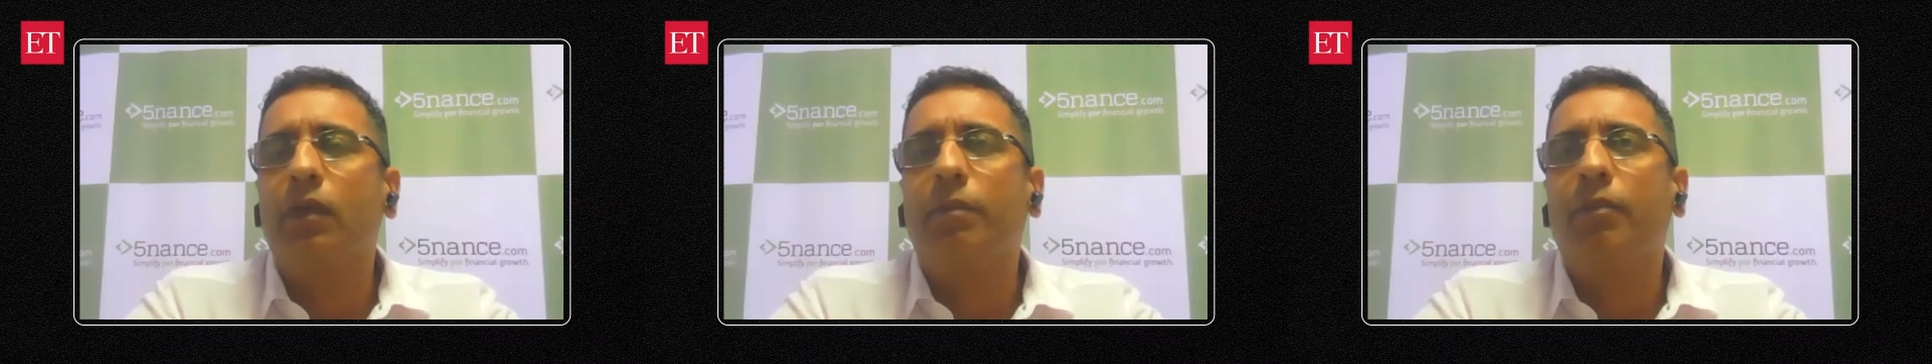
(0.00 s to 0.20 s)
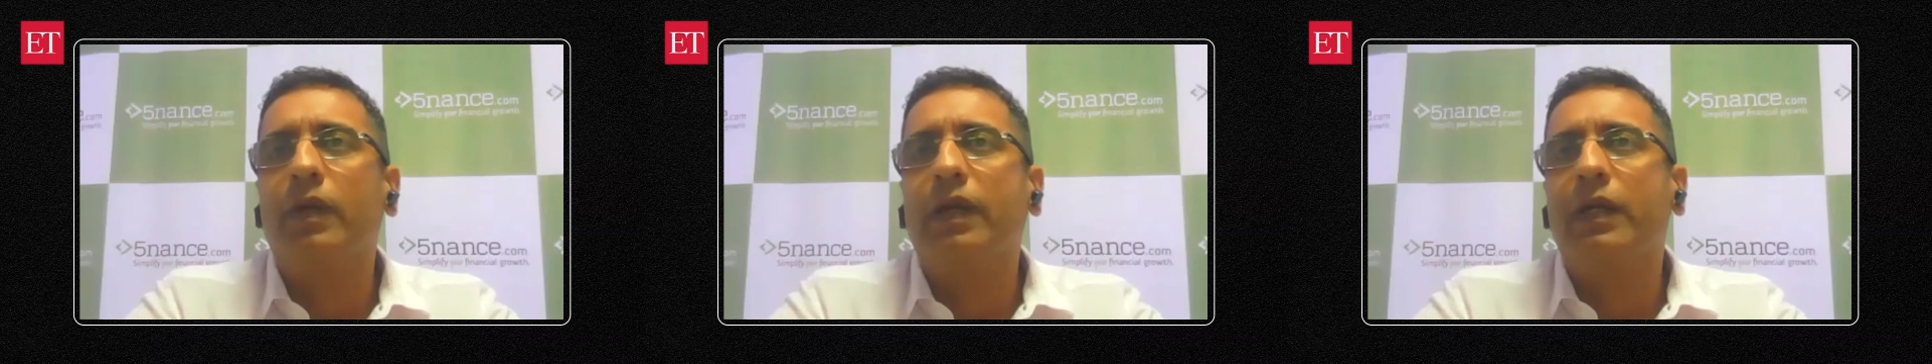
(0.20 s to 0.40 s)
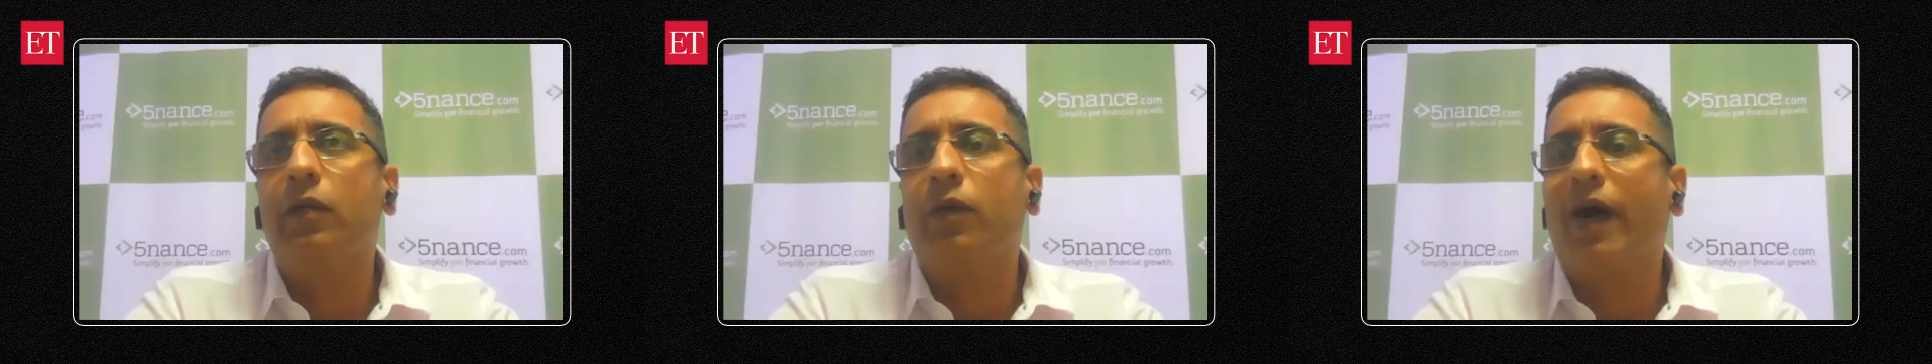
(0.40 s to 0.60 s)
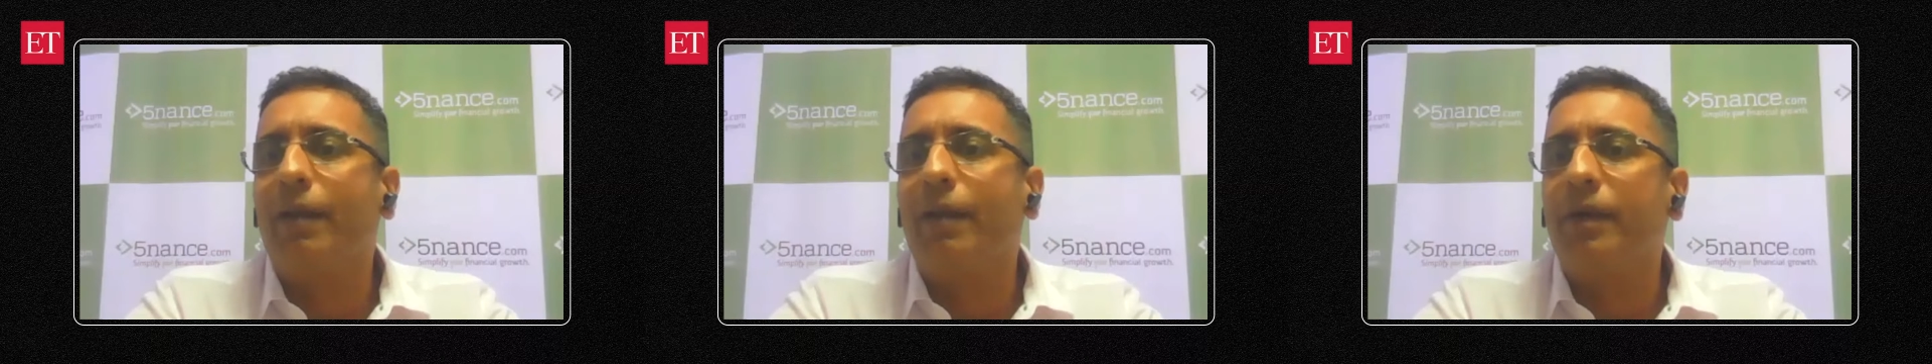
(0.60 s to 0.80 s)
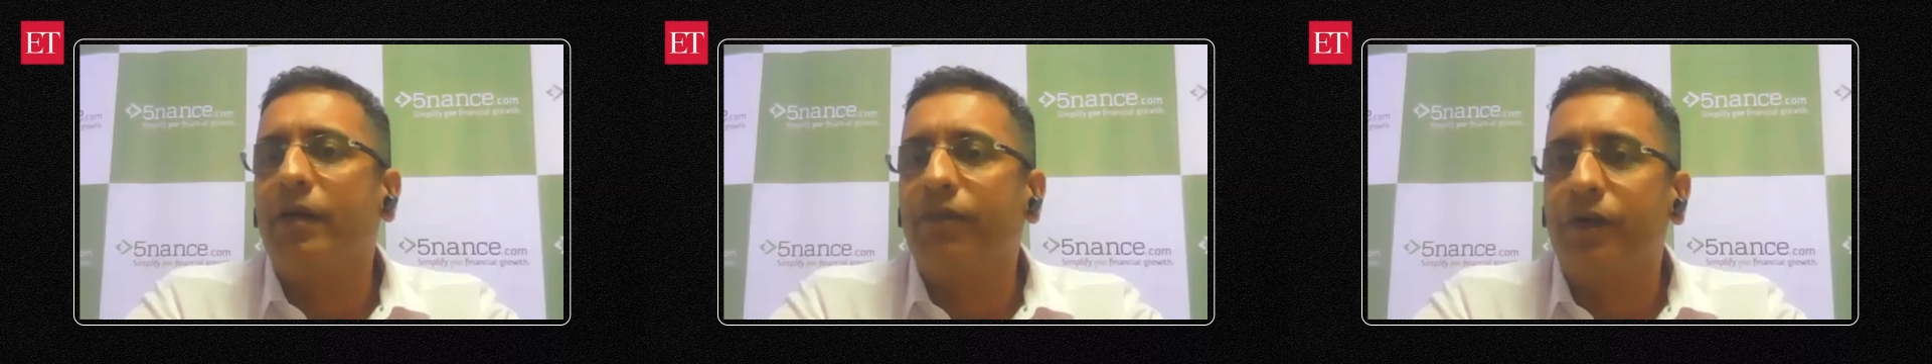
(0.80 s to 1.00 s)
put into
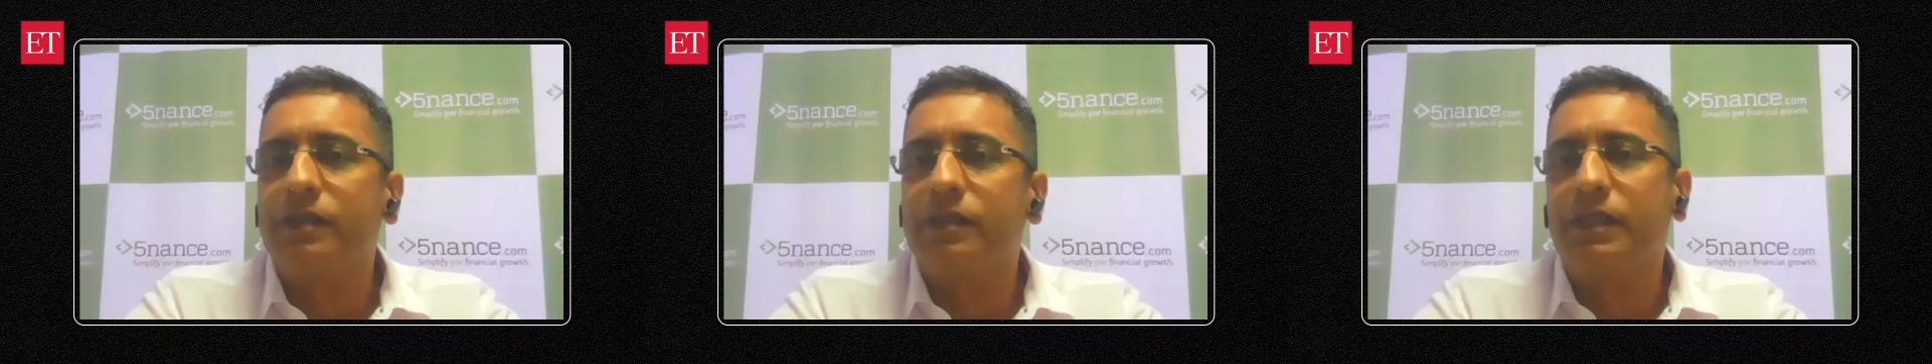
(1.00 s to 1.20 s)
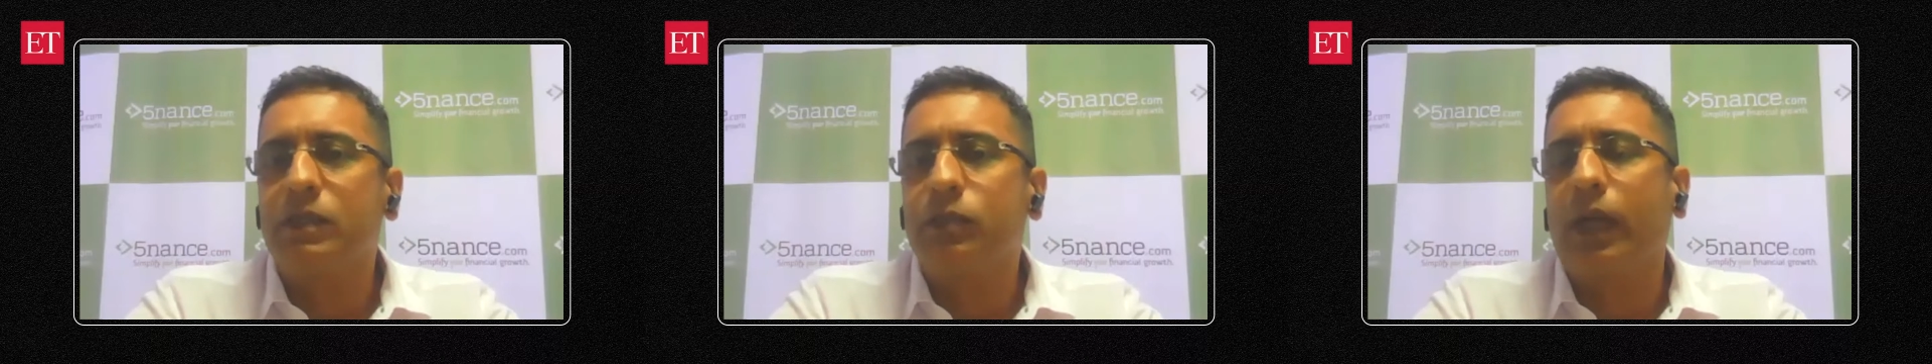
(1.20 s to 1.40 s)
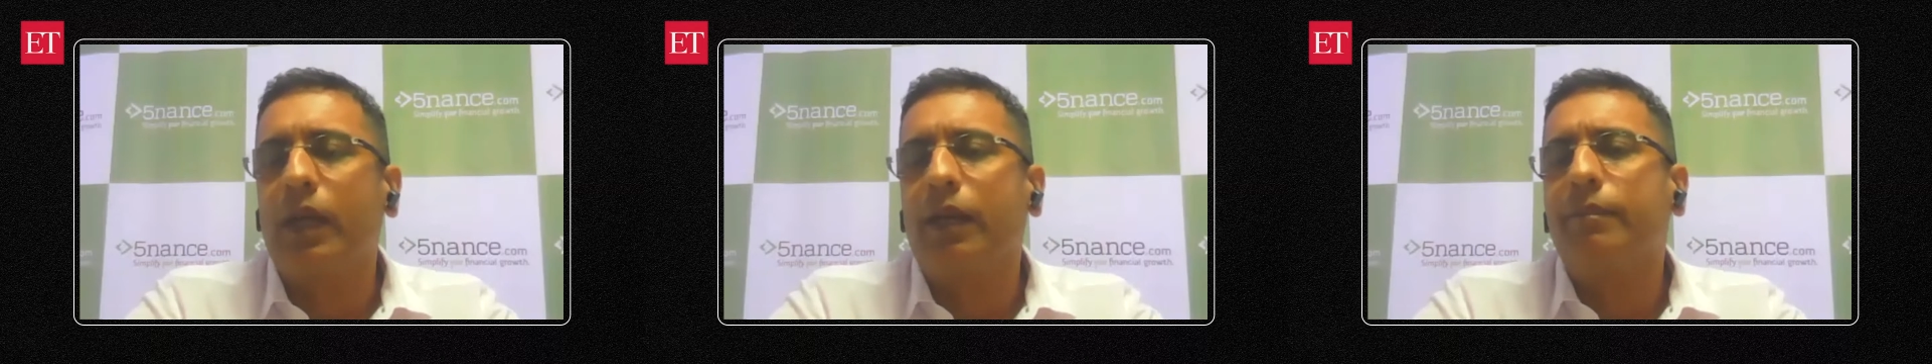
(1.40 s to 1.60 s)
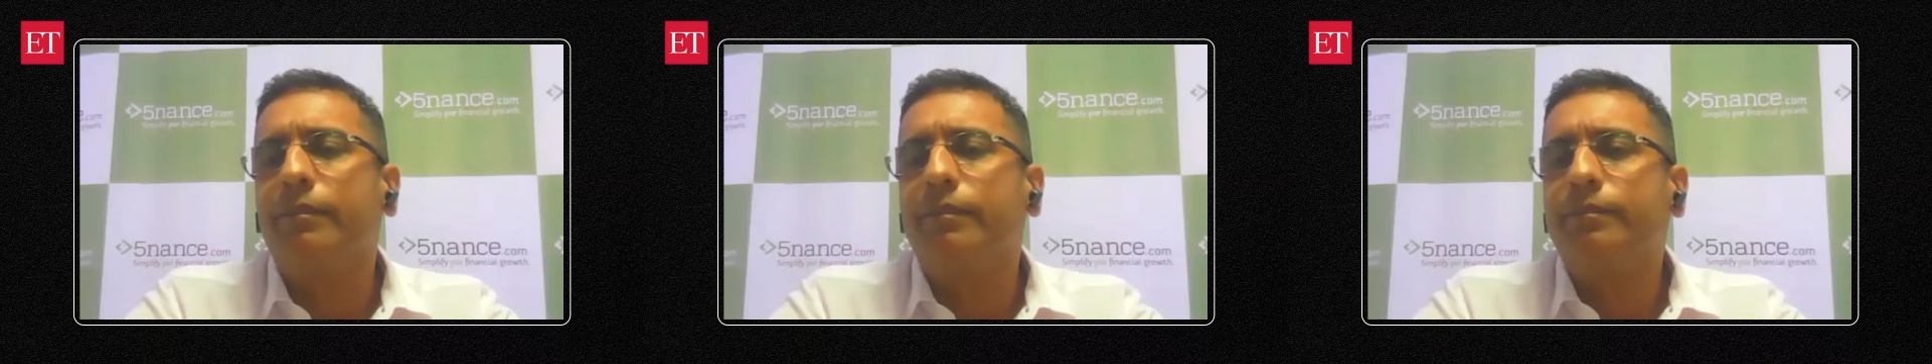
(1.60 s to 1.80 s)
hybrid funds as well,